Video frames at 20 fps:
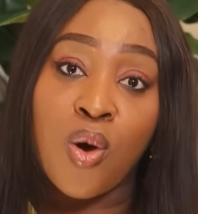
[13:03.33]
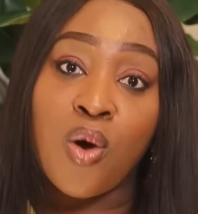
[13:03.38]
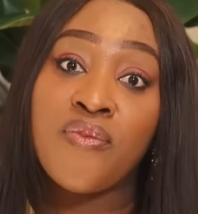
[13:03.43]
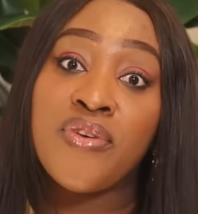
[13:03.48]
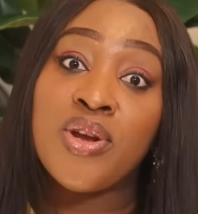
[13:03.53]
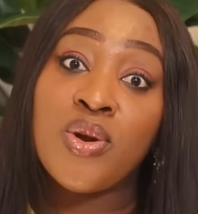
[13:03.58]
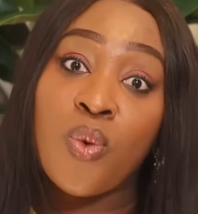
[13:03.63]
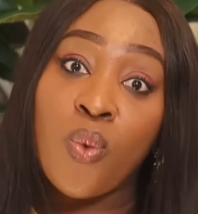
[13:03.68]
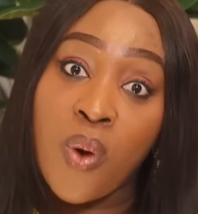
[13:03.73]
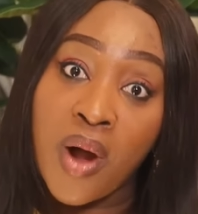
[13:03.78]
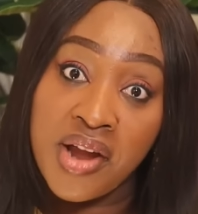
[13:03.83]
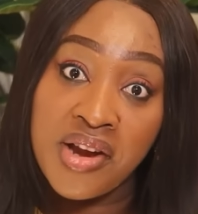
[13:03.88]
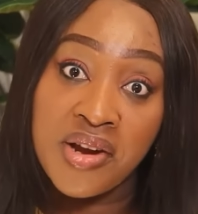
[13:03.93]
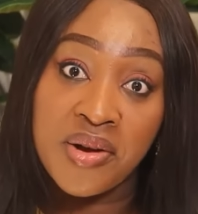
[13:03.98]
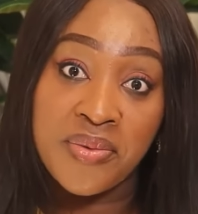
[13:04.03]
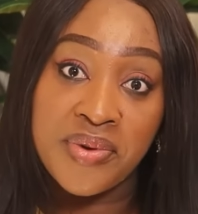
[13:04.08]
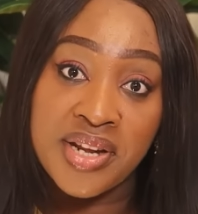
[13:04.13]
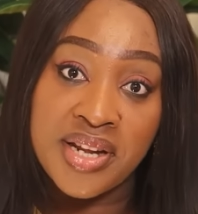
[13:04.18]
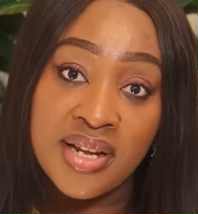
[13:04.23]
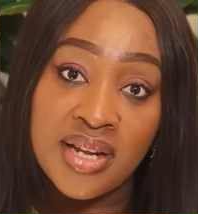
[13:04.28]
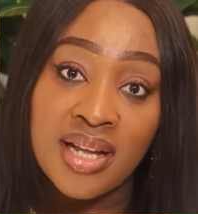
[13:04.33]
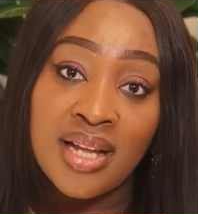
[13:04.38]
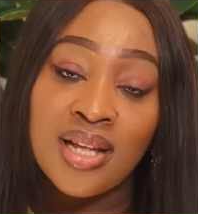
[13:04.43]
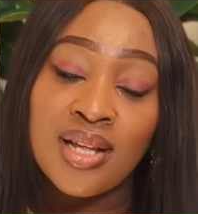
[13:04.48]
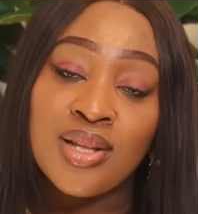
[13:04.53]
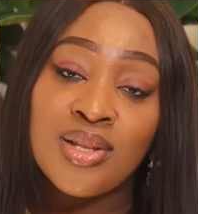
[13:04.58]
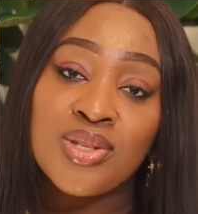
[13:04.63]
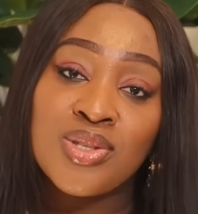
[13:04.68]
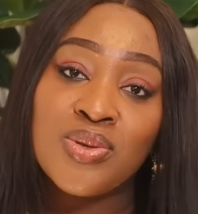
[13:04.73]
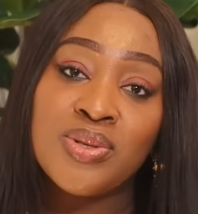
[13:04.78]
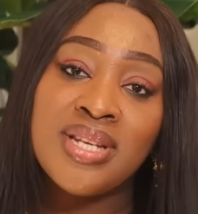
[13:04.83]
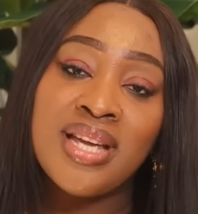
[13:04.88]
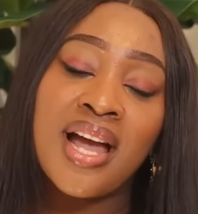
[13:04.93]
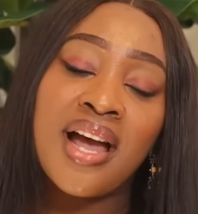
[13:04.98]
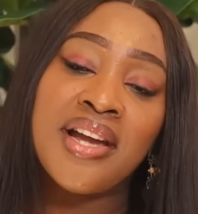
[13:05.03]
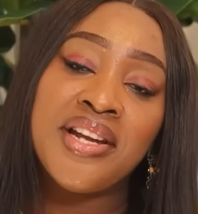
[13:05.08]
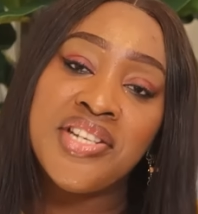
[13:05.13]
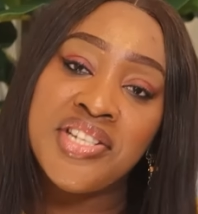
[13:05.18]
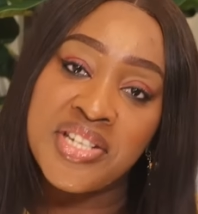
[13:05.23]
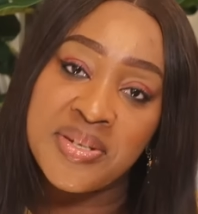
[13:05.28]
of inquiry to the
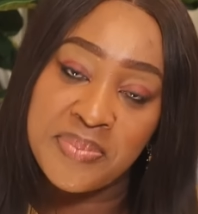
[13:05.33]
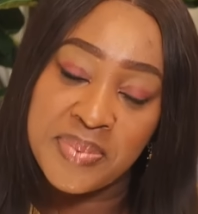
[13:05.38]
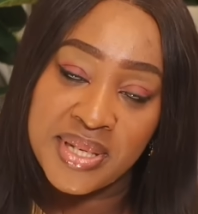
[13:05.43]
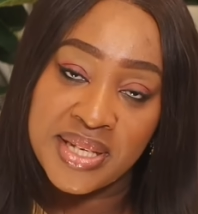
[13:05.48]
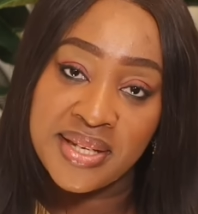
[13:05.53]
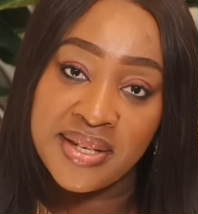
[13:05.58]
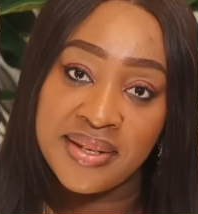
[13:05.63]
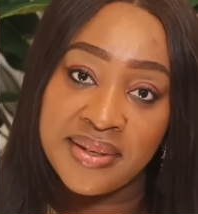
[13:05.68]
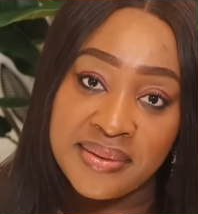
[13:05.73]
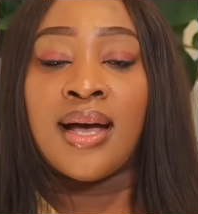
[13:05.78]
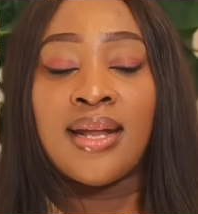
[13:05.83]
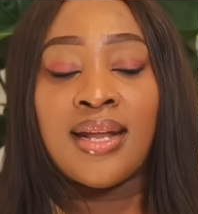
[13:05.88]
IGP,